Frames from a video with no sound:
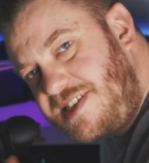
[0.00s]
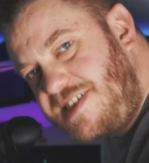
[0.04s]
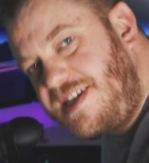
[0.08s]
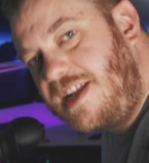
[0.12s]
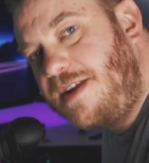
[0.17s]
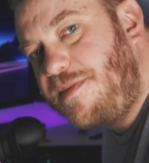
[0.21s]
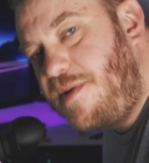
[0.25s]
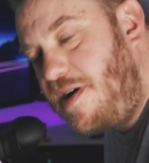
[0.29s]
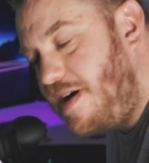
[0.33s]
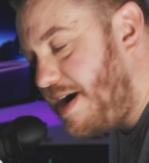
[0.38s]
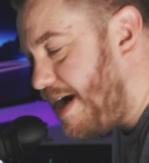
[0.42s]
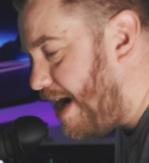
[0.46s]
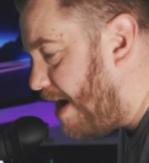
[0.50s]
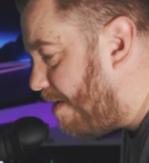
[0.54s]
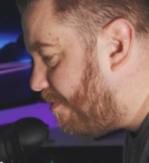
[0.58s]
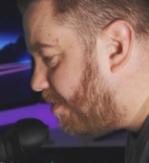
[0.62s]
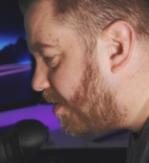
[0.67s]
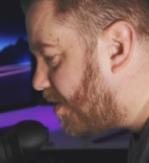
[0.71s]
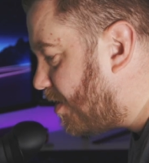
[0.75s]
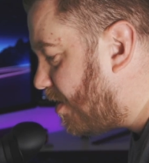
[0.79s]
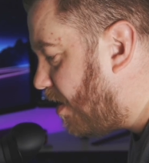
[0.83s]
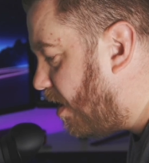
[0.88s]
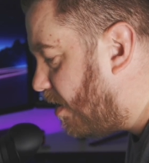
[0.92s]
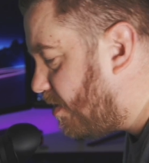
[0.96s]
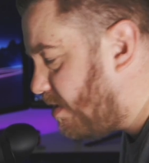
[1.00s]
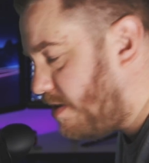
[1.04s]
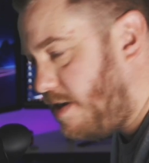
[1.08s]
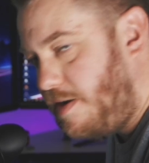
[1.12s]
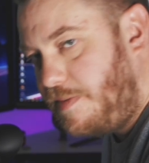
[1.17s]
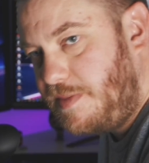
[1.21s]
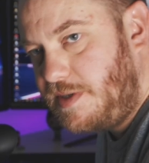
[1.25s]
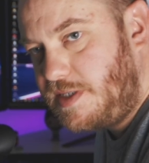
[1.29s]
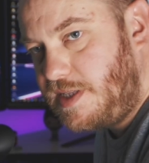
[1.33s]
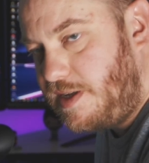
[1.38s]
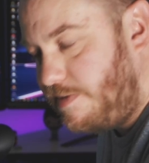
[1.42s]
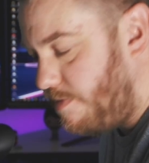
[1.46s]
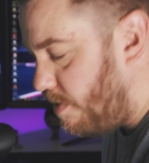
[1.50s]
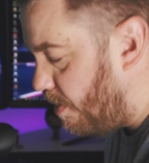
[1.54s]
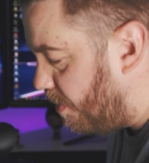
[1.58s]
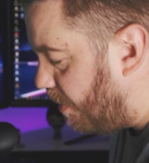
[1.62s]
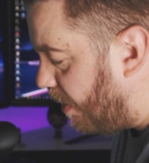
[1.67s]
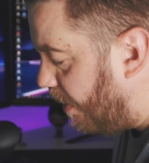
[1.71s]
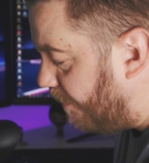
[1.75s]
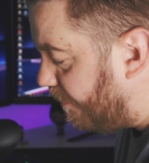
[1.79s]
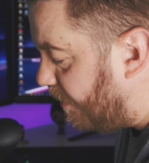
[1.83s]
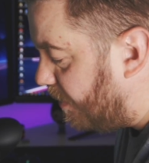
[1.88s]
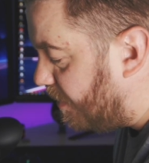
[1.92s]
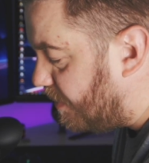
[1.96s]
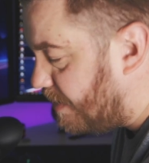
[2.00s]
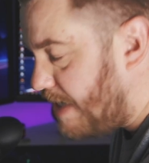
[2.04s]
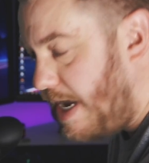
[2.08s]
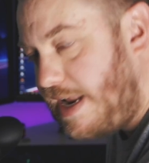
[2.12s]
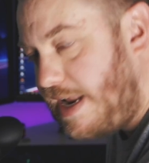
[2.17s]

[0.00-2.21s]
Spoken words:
the cinema cameras start to come into their own. You have these